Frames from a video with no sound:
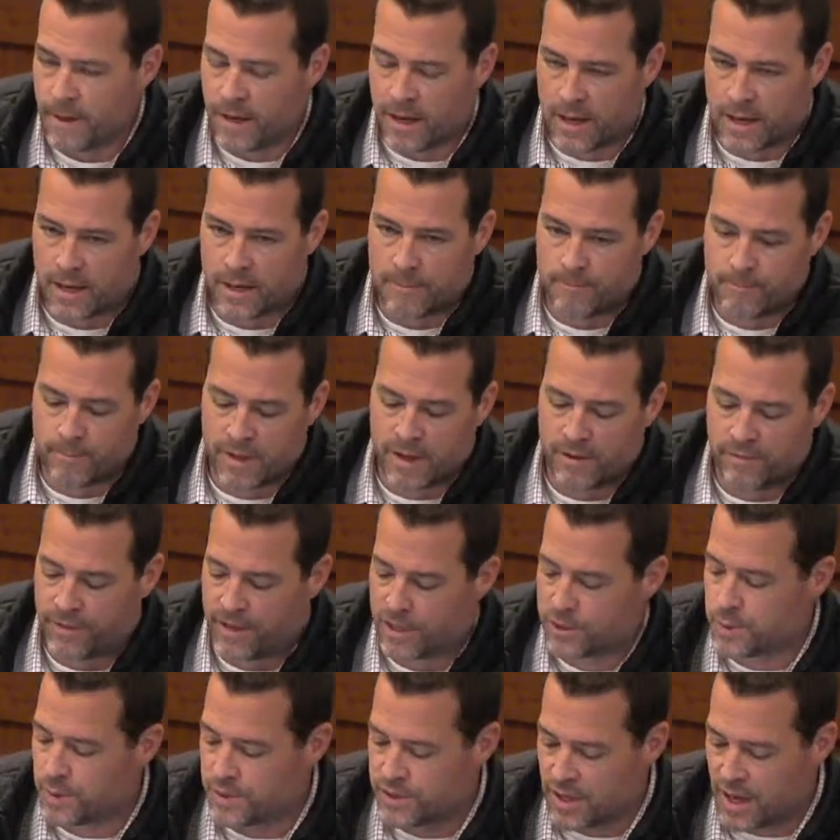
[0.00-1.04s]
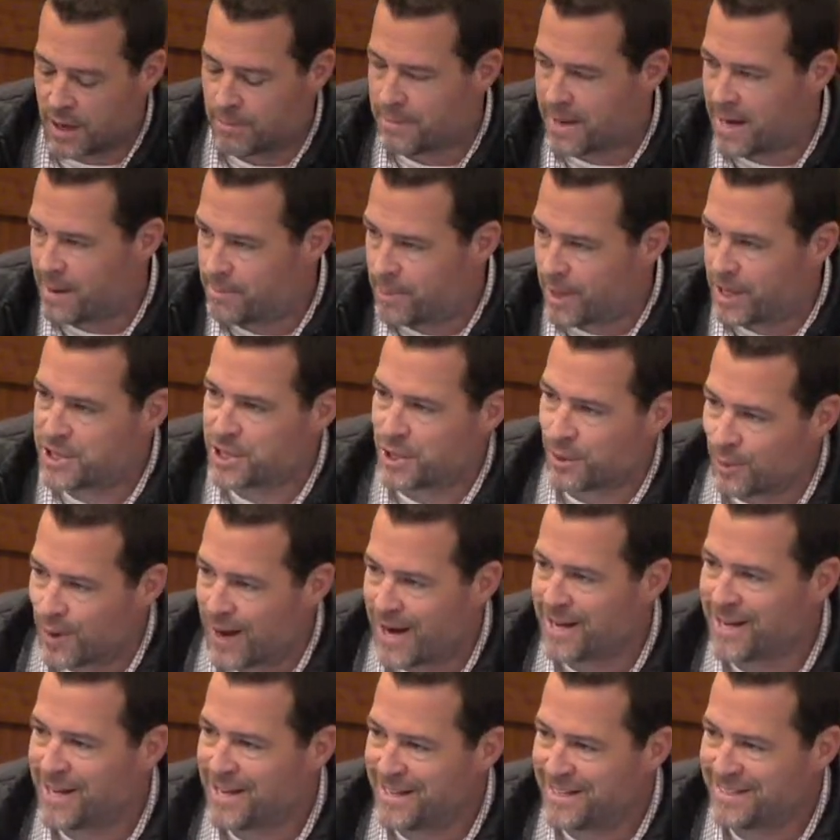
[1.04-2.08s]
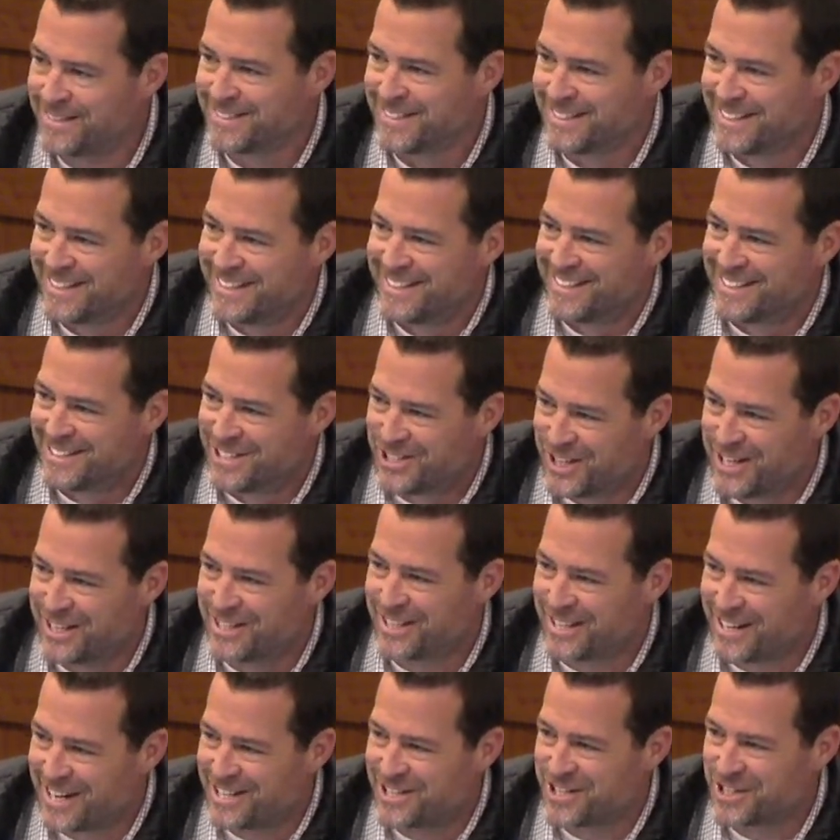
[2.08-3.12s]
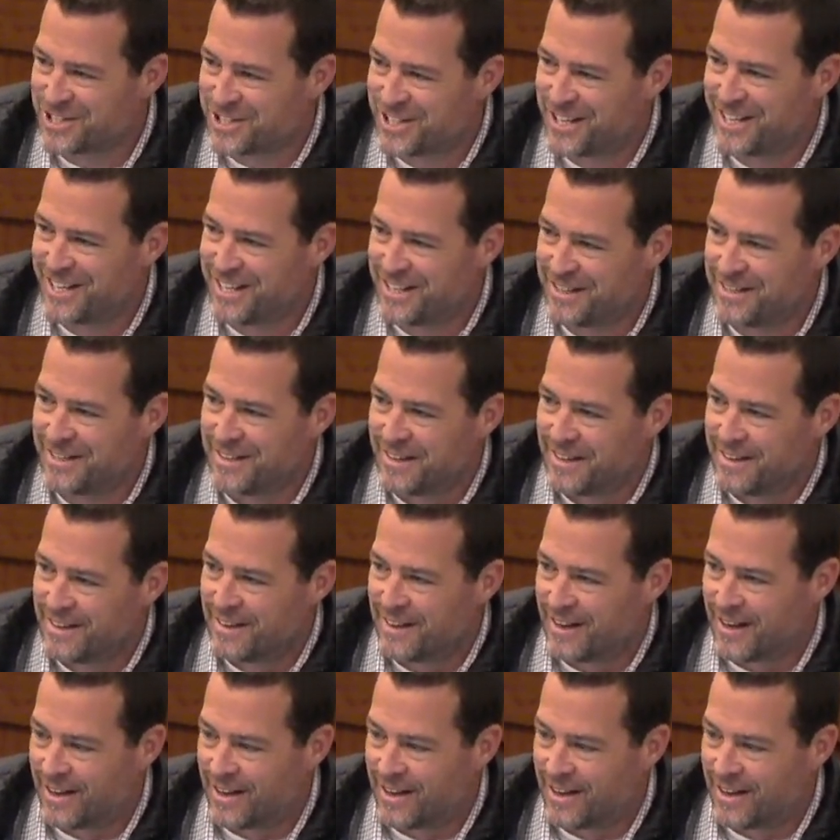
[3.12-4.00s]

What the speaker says: If this was on my budget ranking sheet that I just did,